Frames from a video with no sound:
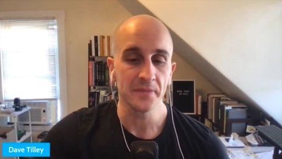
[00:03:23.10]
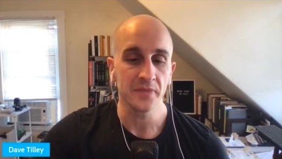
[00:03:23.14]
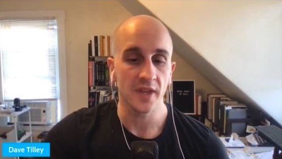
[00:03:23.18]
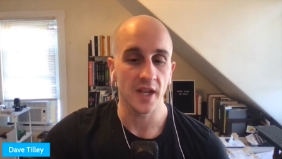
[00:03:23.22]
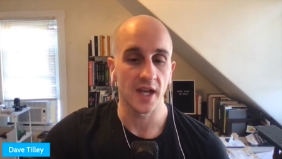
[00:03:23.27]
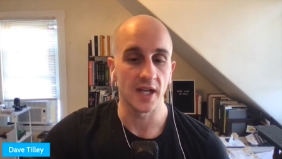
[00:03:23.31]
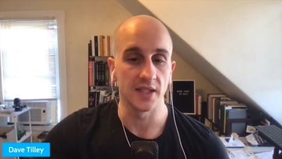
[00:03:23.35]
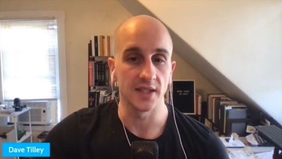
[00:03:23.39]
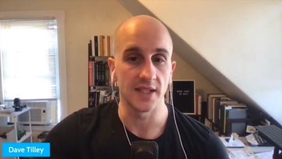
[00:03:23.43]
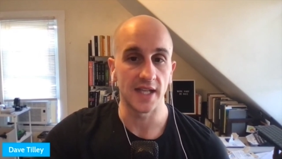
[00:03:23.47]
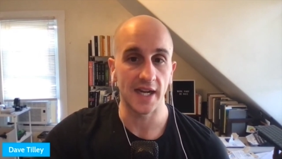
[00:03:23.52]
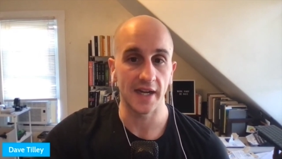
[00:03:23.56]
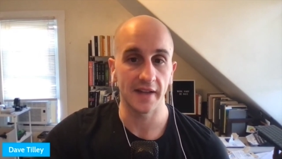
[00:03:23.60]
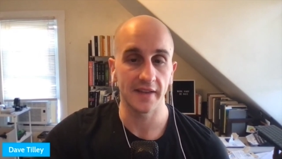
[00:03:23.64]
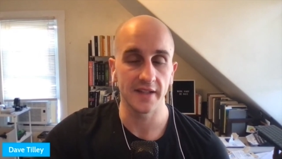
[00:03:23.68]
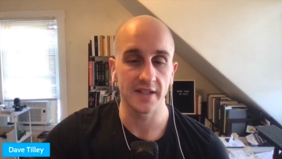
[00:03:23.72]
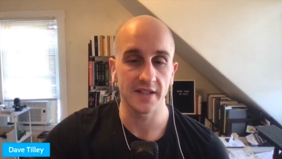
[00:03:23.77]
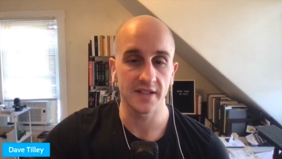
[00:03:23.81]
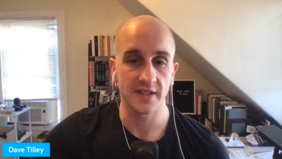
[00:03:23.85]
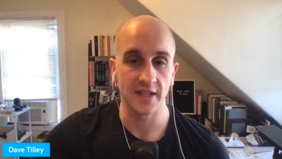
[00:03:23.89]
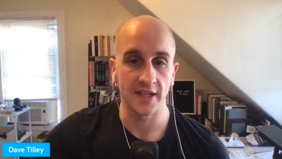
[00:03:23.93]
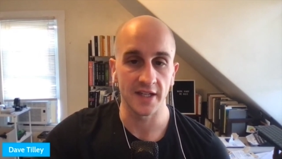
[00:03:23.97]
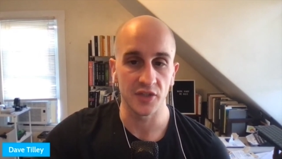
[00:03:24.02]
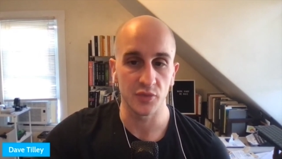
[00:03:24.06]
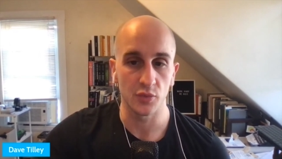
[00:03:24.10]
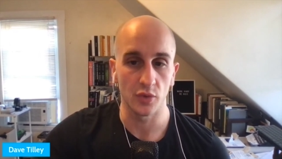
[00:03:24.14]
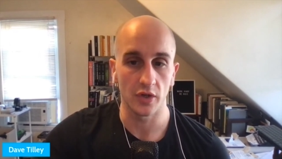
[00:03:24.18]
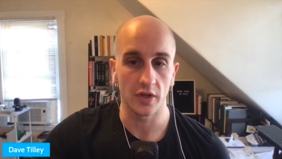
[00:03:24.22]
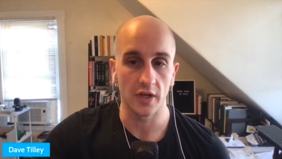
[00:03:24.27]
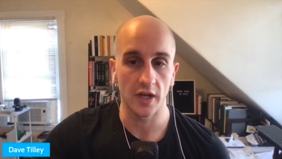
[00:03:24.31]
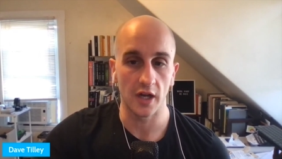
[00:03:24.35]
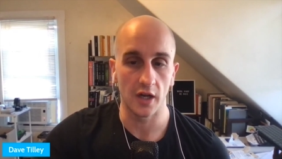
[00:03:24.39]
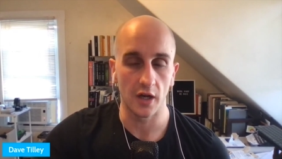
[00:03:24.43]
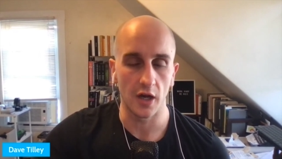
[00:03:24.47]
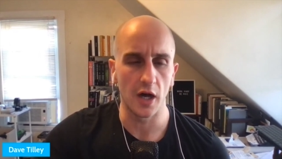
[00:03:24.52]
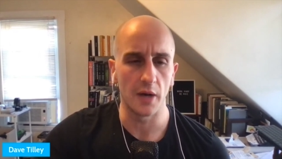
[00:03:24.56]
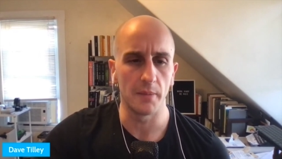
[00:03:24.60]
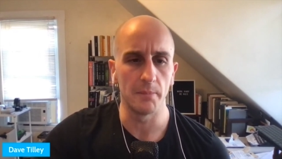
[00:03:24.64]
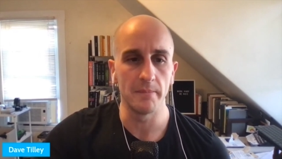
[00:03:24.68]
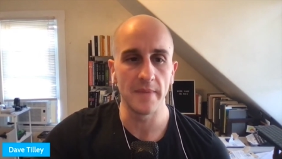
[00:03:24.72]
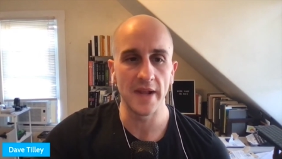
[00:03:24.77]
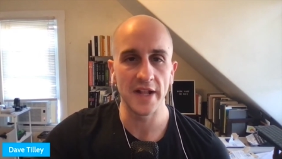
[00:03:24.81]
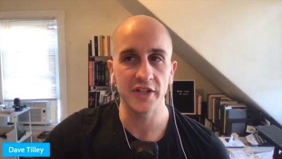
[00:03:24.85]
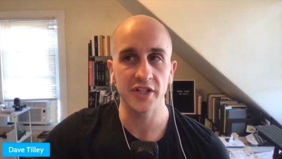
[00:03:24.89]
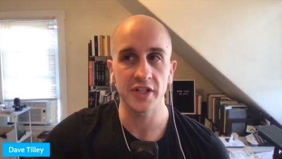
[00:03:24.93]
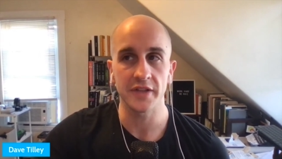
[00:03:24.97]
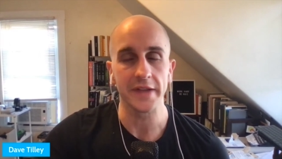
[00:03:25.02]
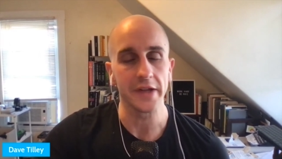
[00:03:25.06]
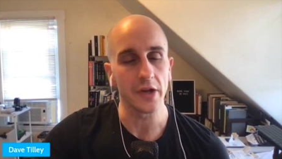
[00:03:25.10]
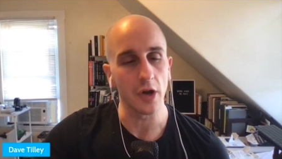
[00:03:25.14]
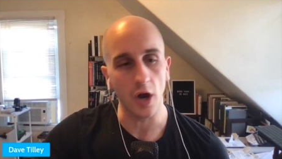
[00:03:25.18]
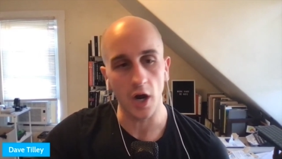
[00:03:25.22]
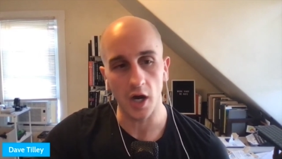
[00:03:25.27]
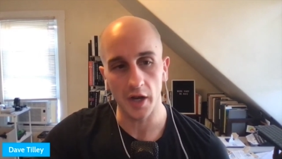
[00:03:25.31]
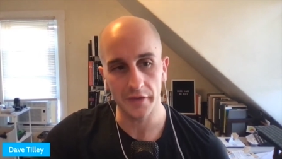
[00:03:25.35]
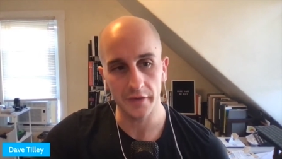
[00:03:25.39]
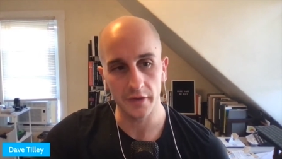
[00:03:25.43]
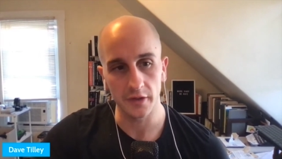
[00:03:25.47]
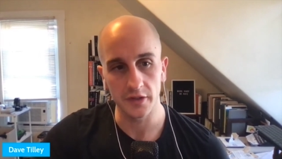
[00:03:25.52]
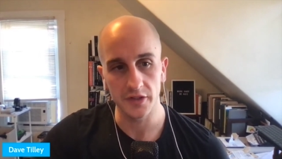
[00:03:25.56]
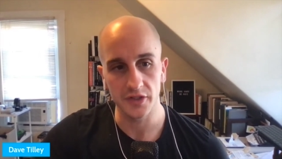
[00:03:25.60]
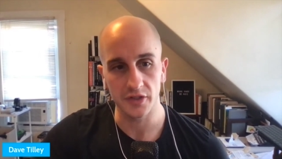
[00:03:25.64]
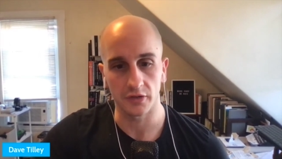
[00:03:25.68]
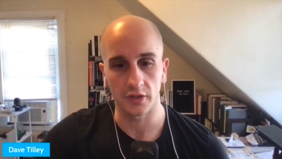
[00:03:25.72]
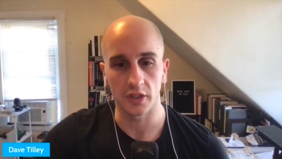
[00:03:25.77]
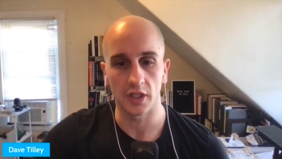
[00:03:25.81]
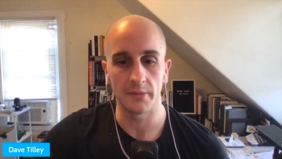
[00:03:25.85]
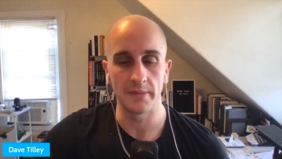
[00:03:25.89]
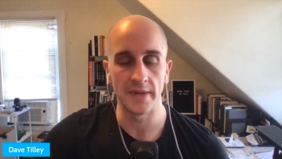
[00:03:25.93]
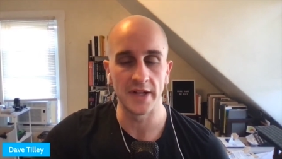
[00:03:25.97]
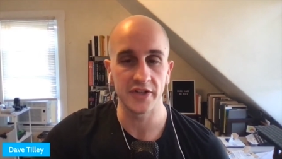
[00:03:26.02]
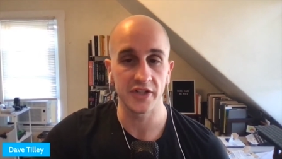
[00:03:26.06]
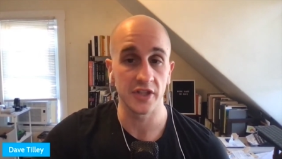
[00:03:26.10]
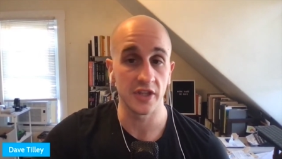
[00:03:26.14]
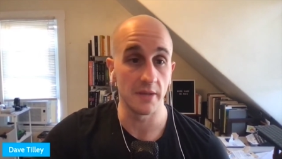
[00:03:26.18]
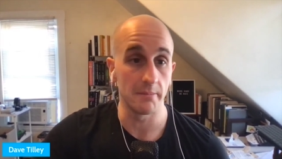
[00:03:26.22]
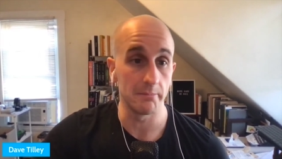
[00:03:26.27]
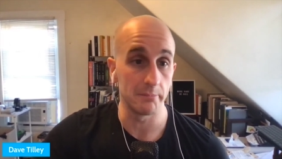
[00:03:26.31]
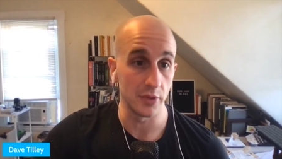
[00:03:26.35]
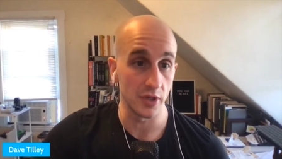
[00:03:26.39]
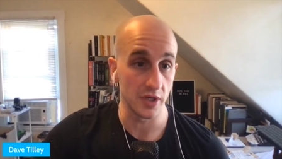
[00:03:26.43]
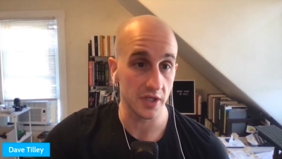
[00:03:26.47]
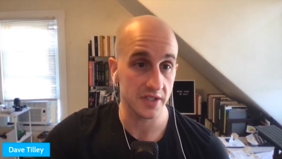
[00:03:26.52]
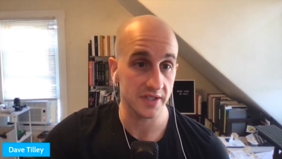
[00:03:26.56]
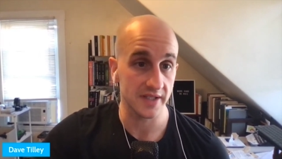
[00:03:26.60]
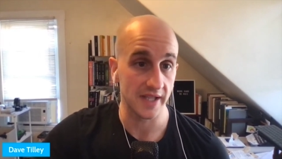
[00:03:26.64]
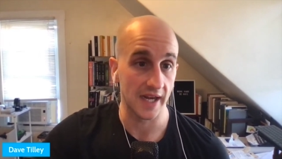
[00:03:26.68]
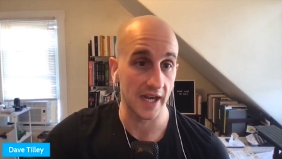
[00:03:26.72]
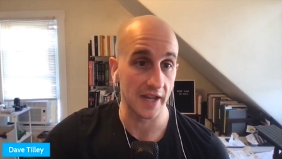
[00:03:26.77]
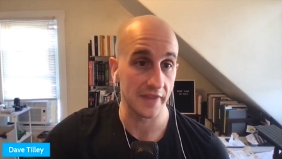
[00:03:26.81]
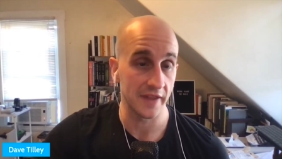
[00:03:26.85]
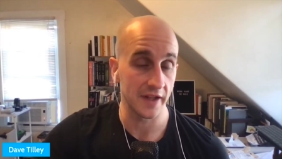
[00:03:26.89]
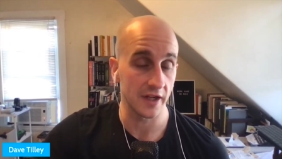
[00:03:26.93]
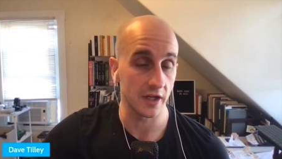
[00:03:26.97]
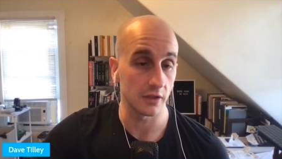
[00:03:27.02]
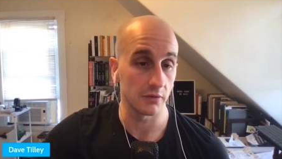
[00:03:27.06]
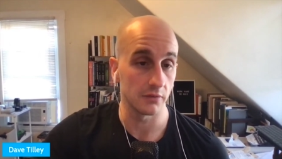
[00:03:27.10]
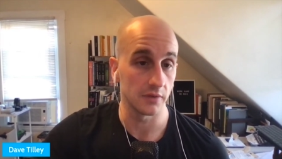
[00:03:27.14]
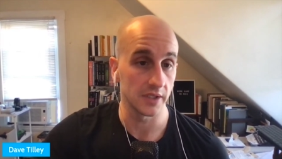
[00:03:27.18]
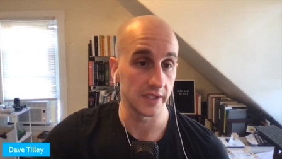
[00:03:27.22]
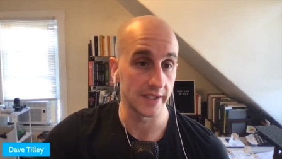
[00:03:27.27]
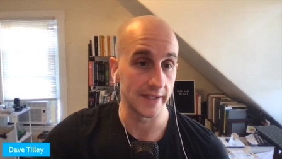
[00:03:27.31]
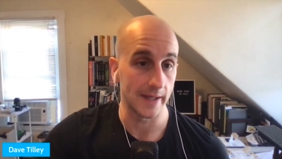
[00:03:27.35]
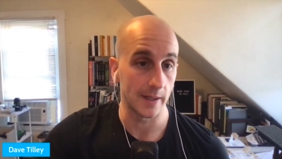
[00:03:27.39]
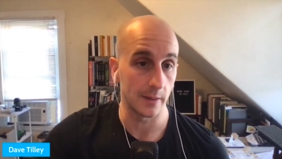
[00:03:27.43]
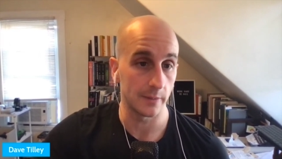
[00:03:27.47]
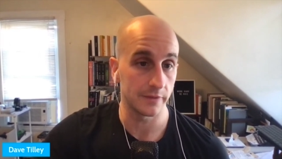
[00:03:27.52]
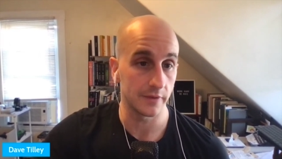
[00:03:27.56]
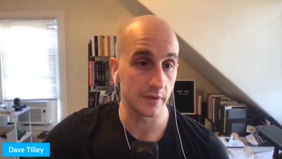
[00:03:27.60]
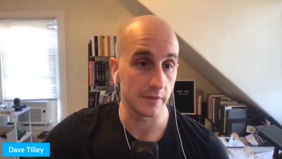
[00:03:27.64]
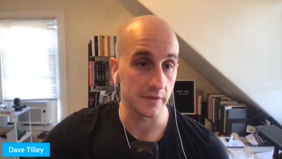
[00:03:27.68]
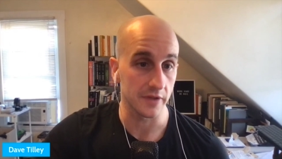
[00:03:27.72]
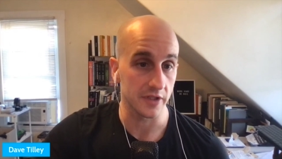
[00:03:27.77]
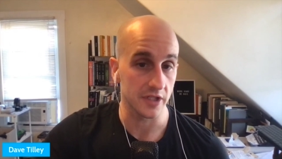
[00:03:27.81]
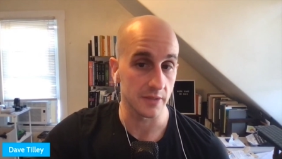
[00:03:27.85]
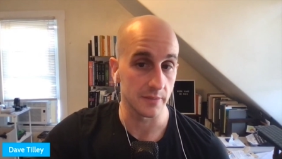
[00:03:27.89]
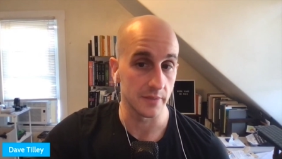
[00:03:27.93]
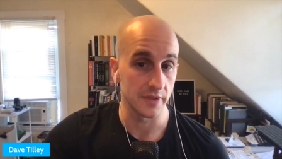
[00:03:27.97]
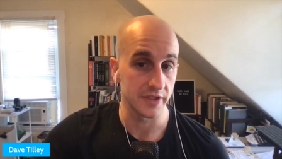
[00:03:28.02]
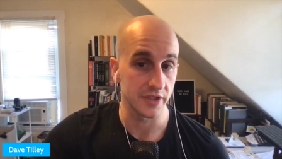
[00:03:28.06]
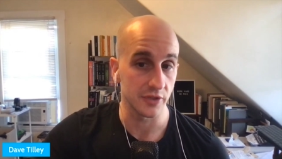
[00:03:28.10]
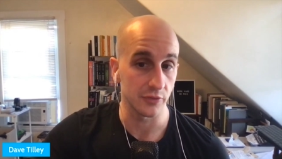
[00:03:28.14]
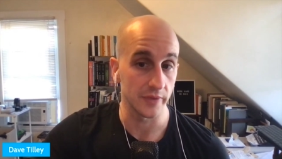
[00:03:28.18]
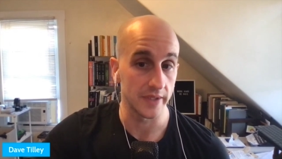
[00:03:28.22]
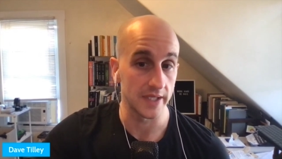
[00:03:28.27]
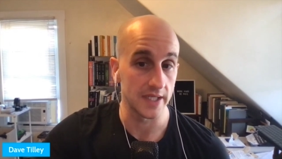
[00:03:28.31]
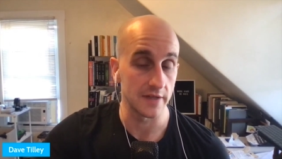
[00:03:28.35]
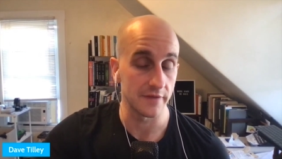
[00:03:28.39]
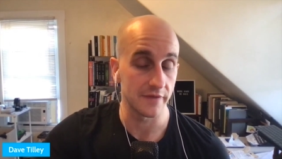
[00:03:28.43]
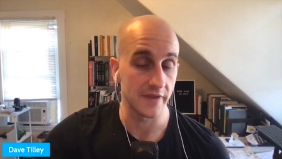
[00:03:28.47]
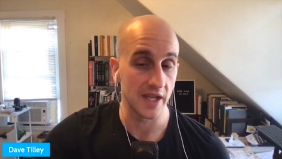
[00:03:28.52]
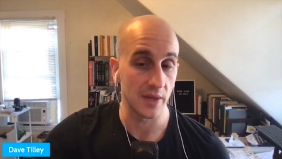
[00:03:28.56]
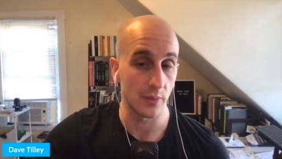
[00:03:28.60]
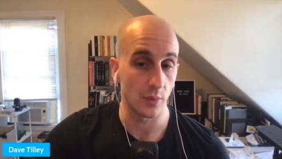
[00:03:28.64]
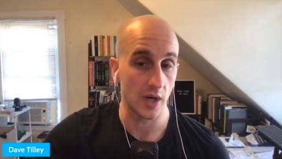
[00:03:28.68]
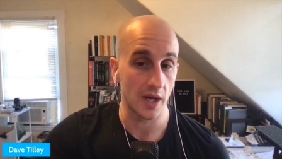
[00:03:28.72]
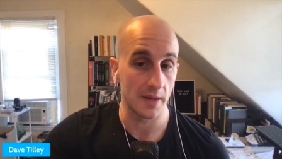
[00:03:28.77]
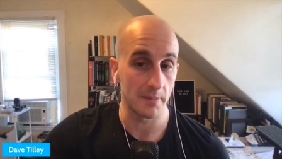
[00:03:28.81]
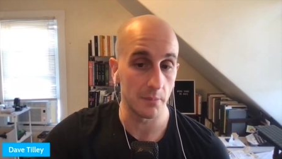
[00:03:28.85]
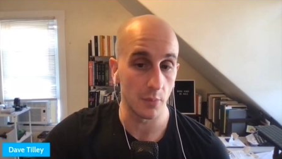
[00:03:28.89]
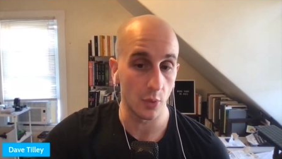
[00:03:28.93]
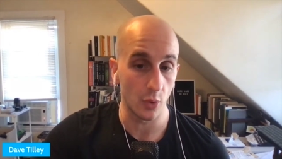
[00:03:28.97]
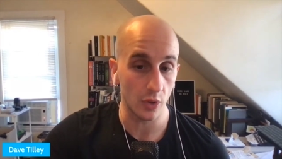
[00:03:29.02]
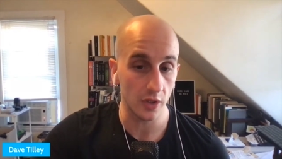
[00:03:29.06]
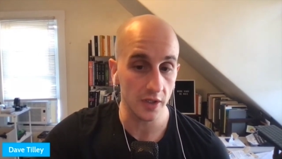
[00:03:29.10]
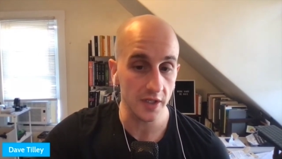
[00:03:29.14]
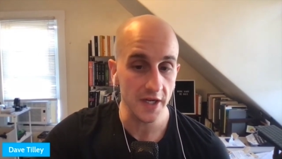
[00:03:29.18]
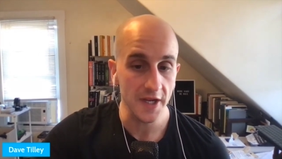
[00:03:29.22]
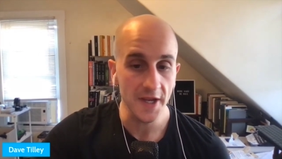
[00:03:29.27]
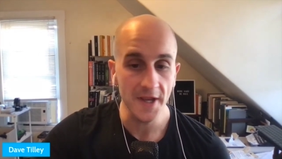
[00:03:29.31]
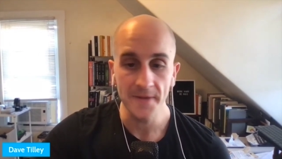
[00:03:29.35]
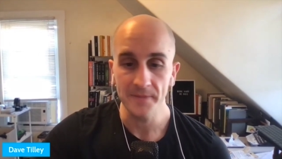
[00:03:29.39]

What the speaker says: a lot of these things I'll mention the authors or I'll mention the books that I think are really helpful for someone to read if they want more.